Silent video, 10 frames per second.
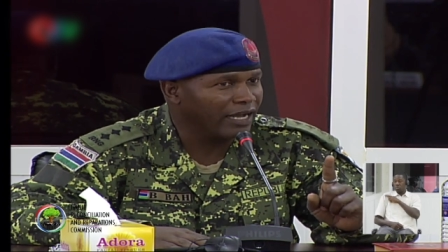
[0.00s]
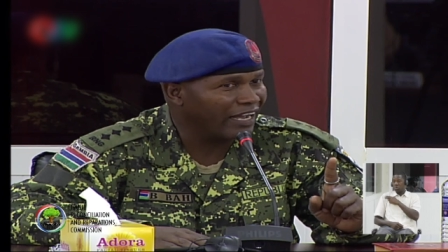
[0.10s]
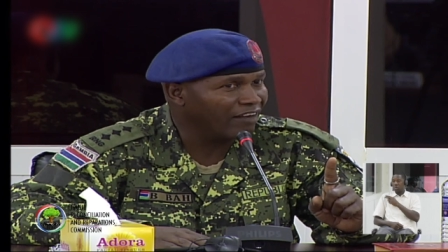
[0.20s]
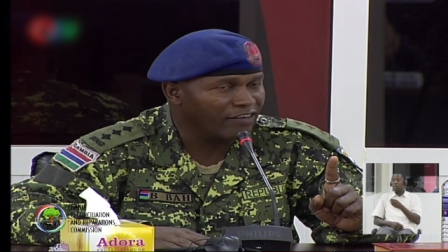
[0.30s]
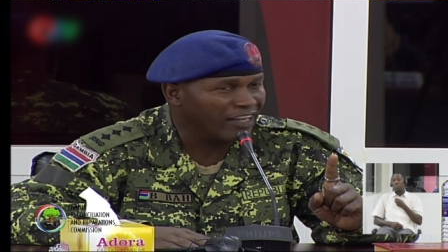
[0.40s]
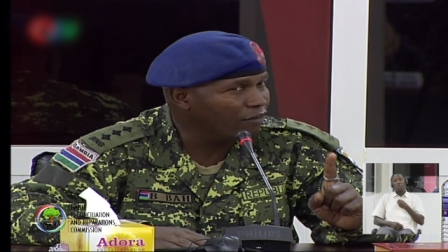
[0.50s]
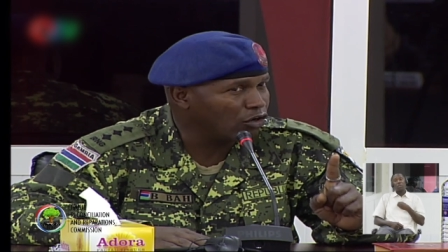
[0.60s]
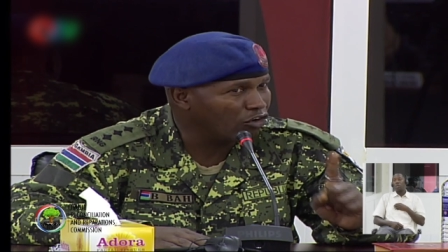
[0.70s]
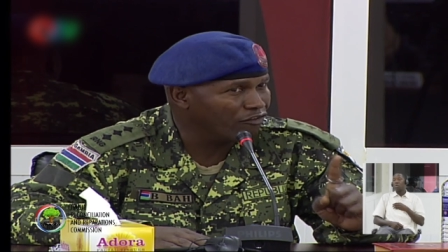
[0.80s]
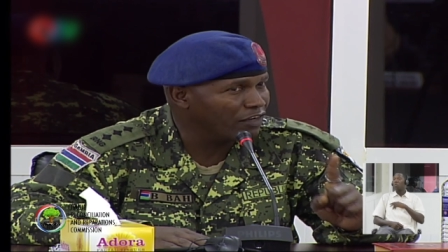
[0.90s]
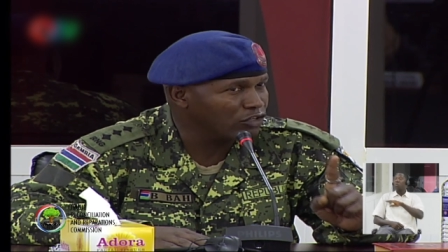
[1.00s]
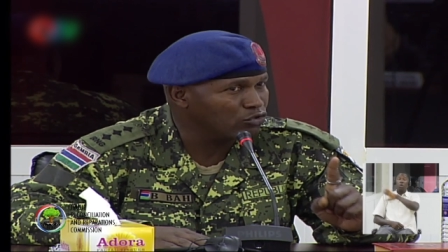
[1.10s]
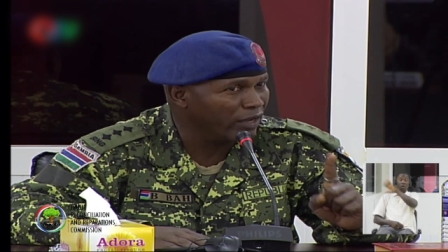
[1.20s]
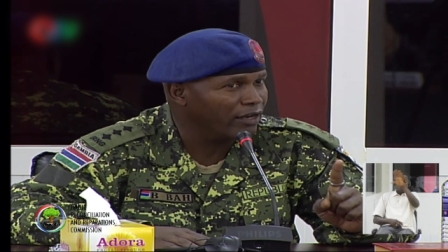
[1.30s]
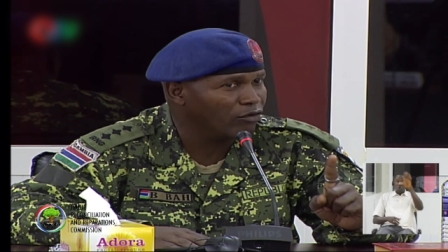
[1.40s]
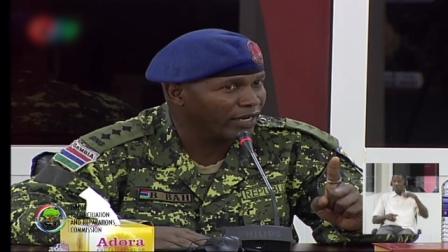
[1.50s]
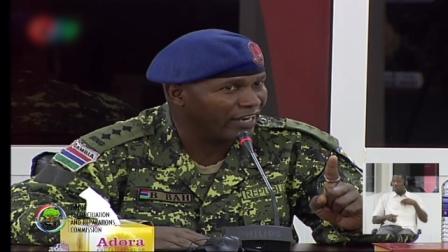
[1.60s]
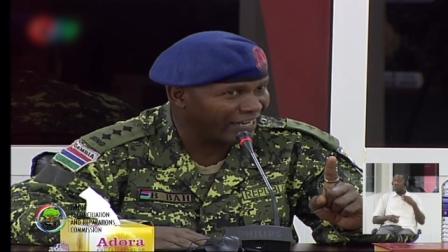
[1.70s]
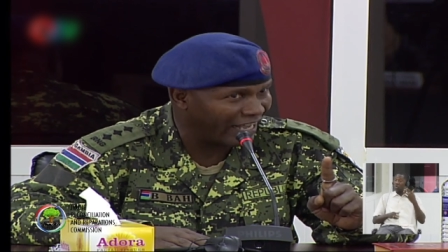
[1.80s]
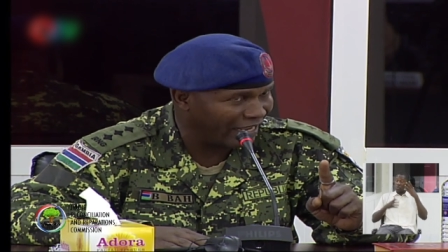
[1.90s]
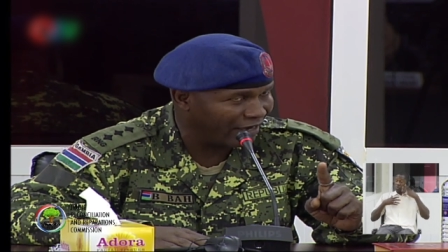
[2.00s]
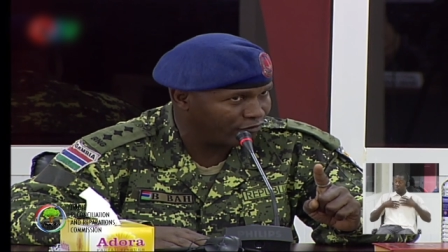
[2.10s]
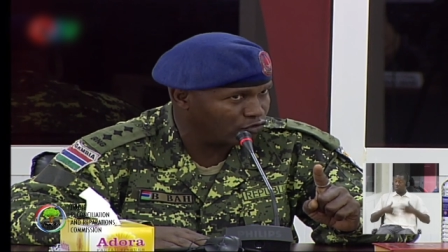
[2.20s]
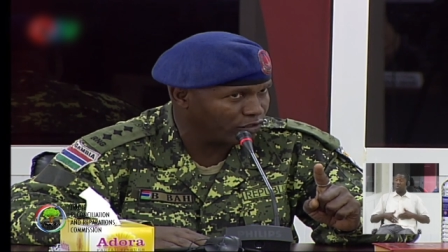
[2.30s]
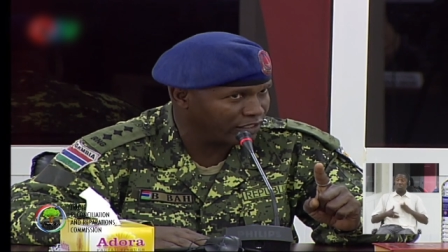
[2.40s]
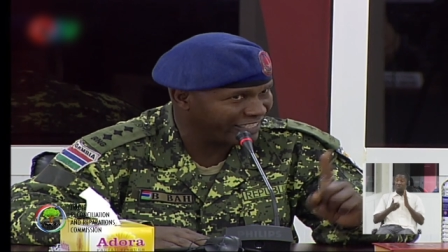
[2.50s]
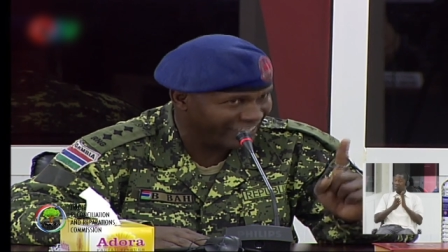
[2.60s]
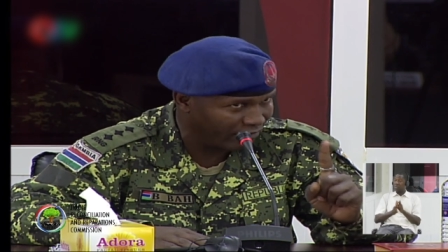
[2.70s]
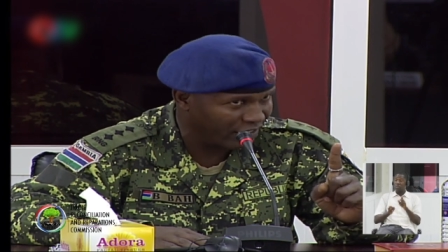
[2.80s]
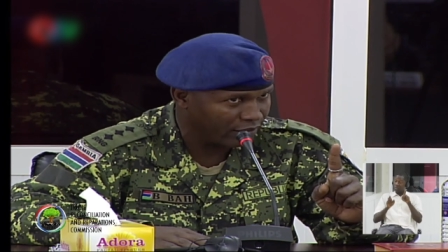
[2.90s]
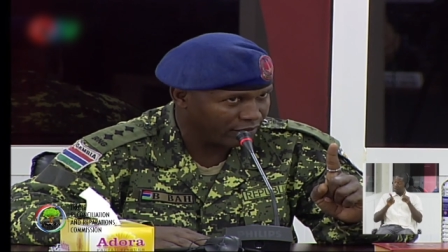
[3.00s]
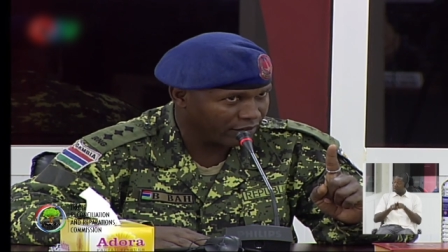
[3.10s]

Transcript: I have never confessed to anyone that I have done this, never.